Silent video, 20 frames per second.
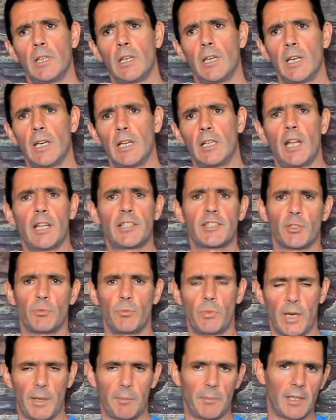lots of
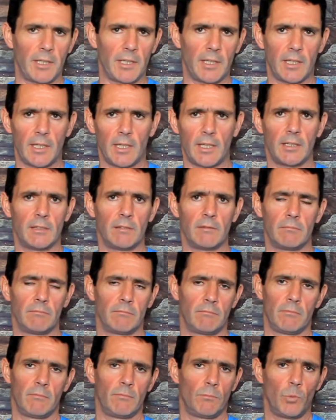women, and
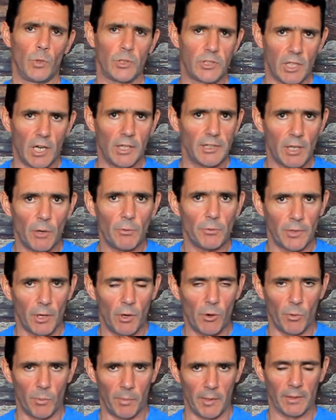which I don't
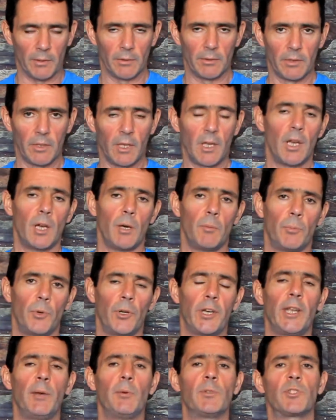know about,
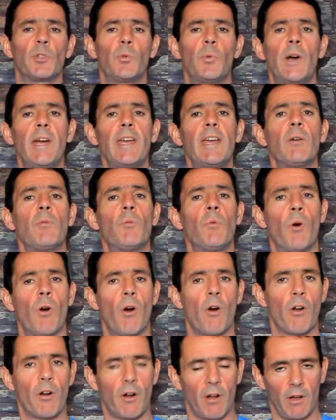but he was away at
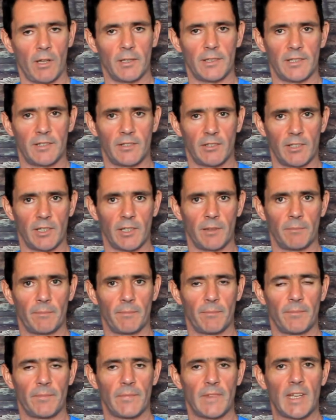war all the time
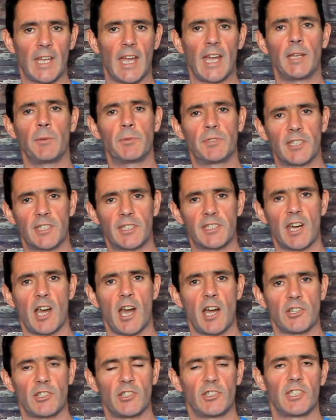and he was a
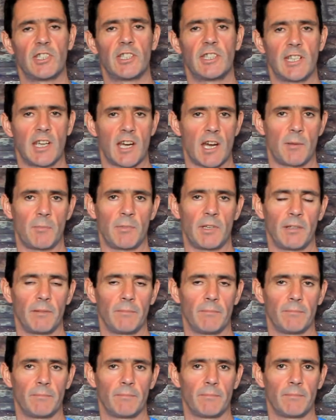sergeant in the army.
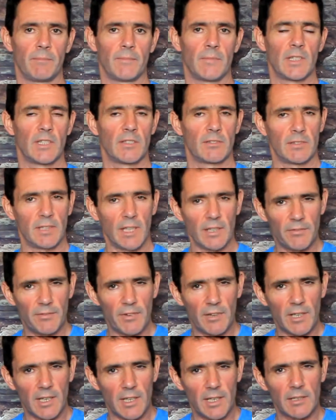So that's
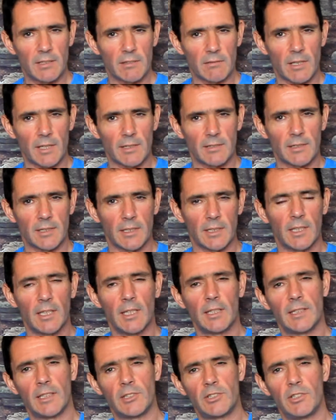very interesting
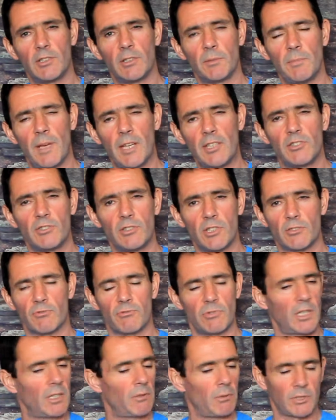that you could mention this
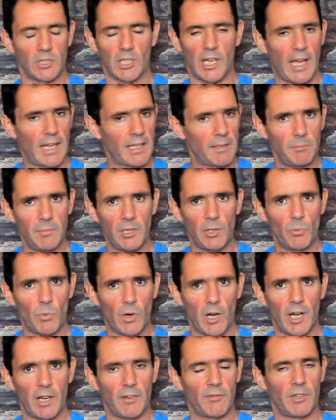ring, which I hadn't been
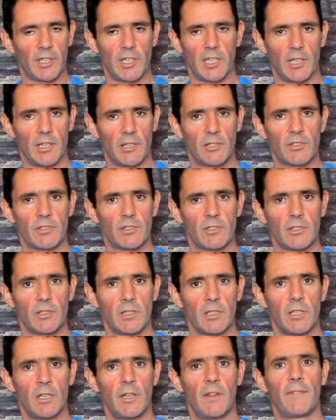wearing for years,
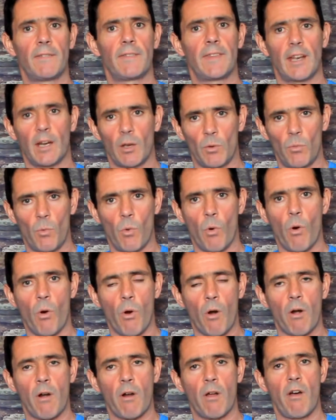that I
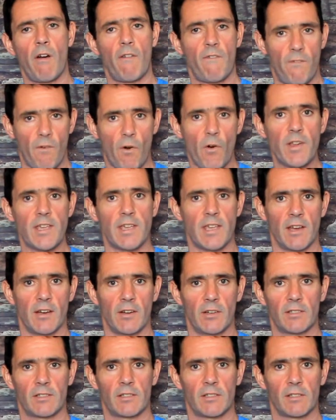wore for
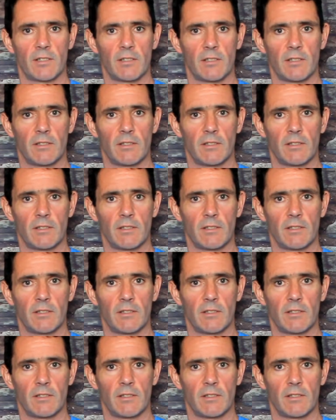years.